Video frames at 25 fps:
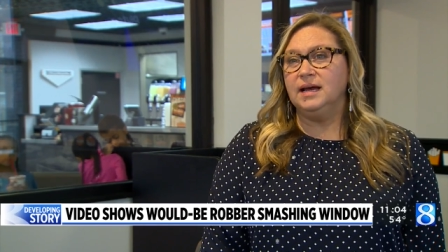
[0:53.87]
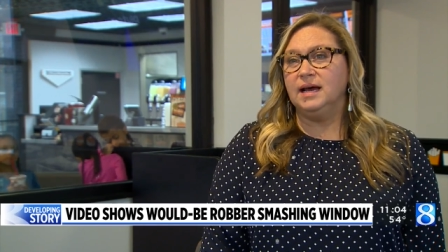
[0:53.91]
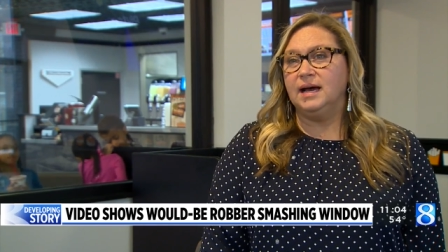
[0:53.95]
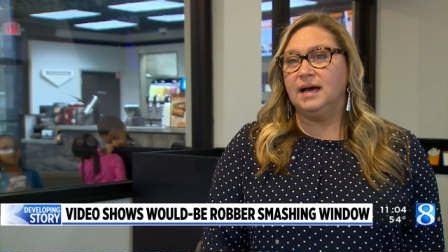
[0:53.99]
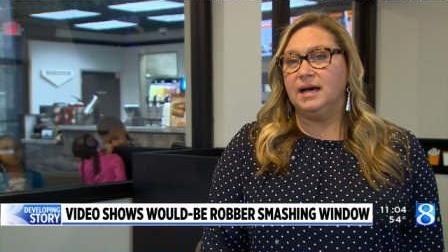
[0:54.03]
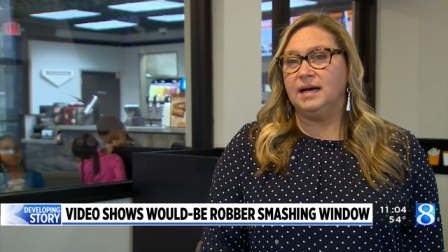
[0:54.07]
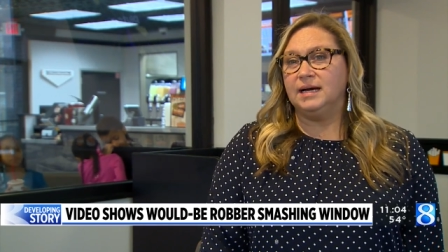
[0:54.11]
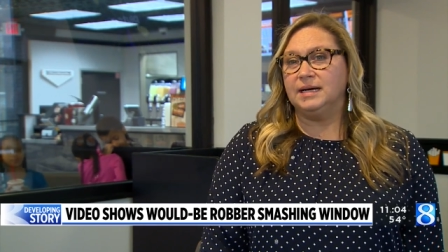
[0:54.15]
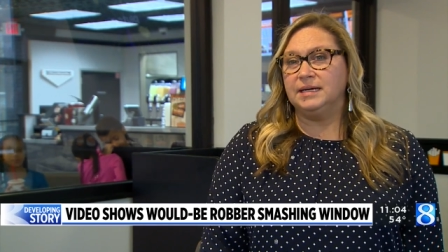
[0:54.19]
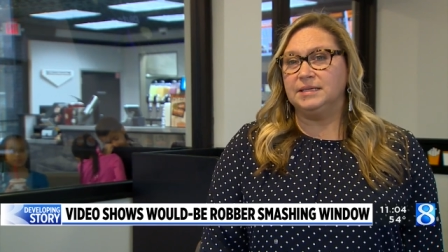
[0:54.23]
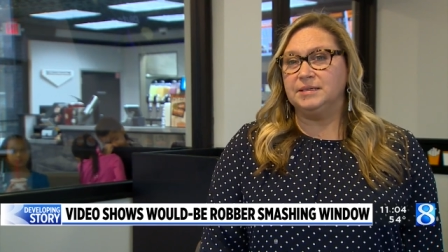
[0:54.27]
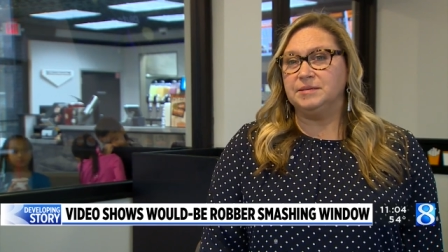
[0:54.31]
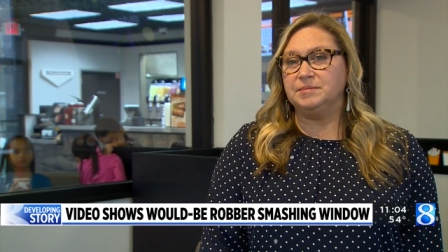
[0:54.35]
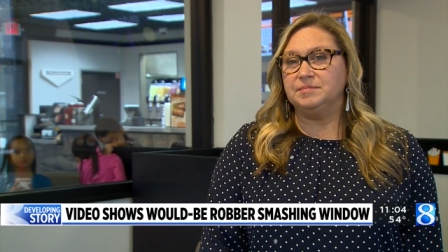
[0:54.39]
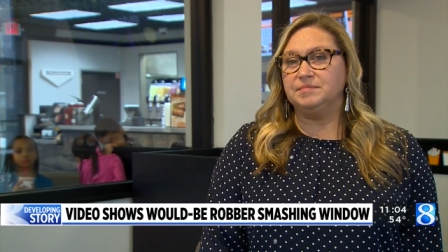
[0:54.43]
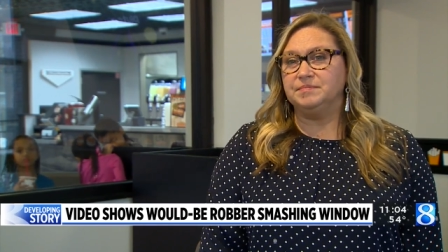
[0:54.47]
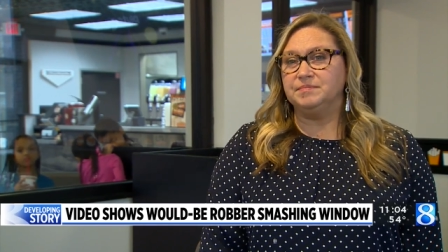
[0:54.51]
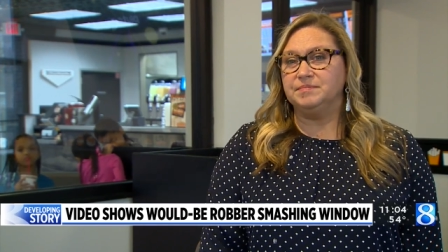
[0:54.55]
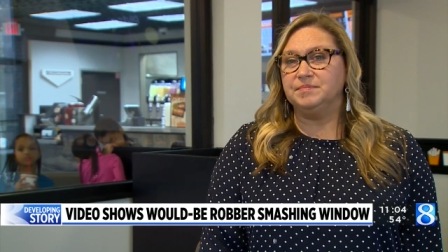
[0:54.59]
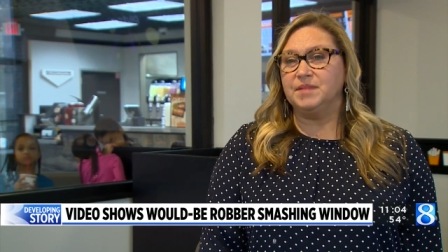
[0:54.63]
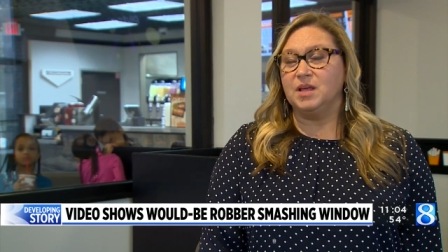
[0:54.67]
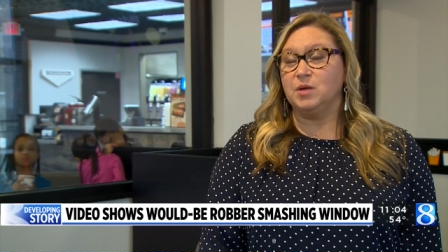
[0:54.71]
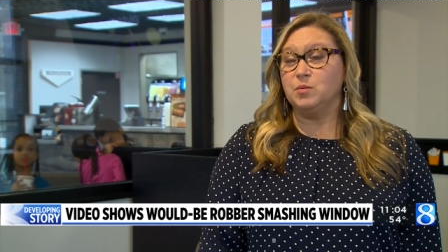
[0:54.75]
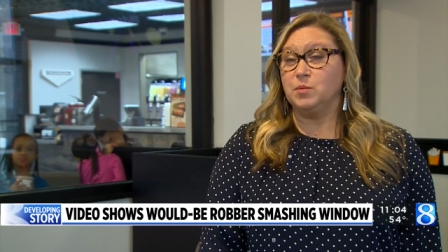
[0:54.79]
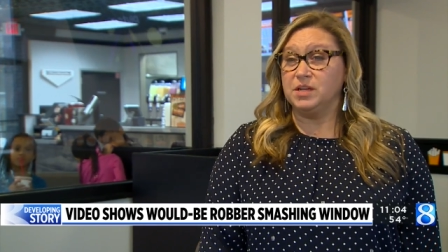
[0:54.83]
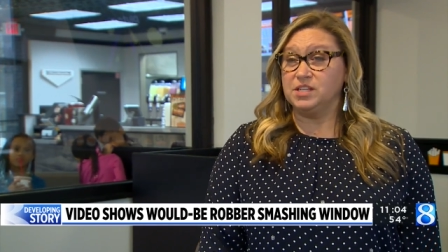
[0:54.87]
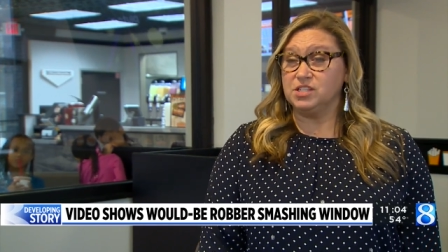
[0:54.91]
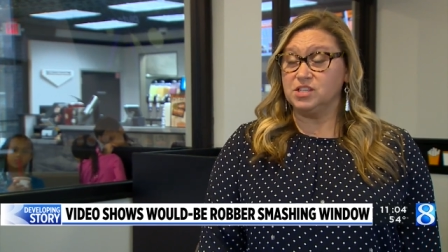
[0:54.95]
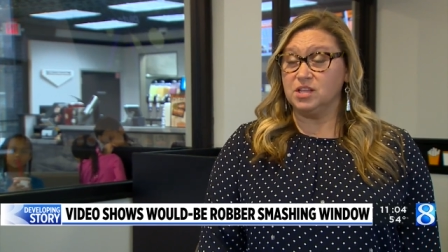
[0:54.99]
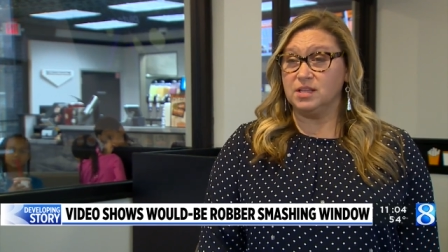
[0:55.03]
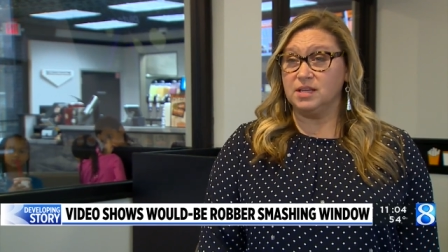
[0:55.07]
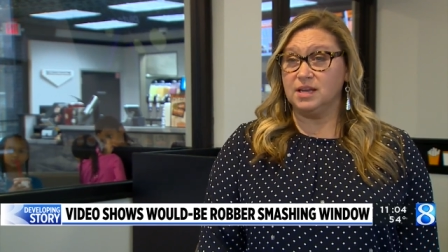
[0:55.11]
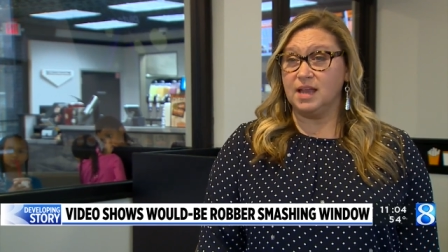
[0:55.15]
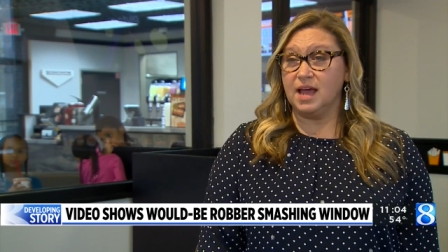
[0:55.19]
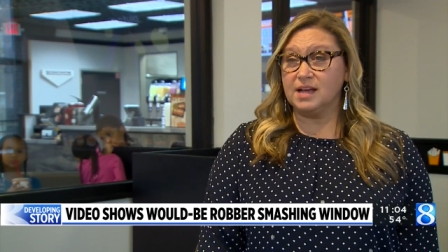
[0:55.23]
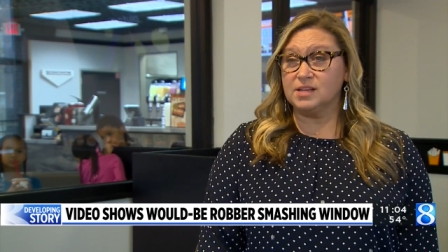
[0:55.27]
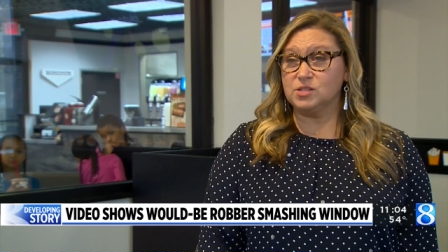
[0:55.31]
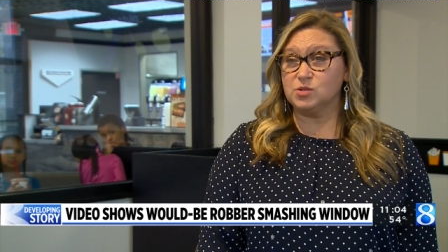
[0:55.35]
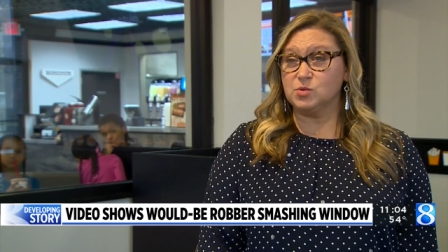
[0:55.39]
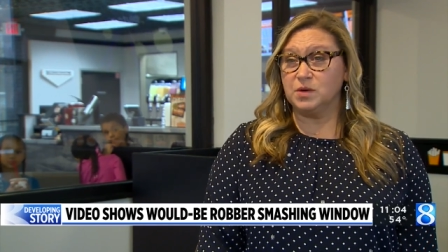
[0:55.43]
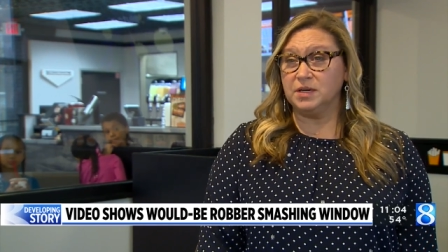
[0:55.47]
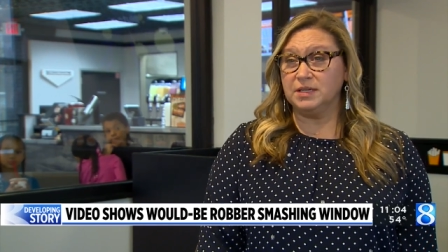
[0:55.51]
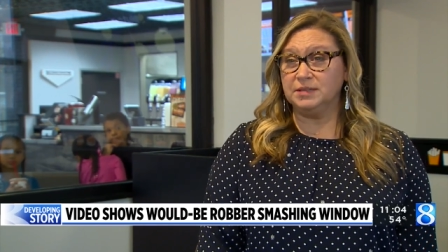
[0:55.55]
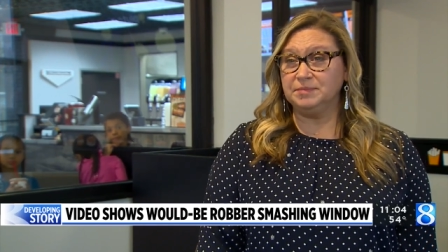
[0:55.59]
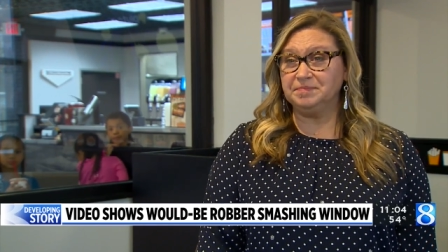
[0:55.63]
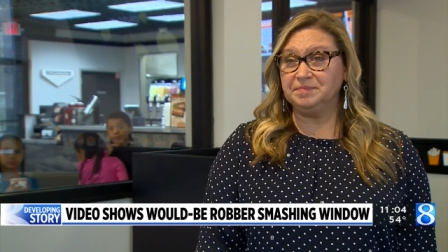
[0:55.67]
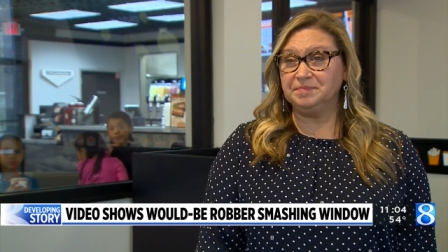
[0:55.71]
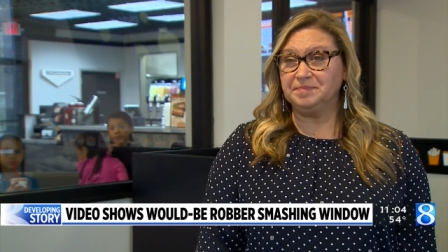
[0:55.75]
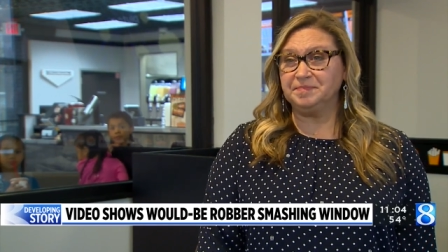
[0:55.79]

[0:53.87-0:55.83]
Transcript: Um, then went to the next one,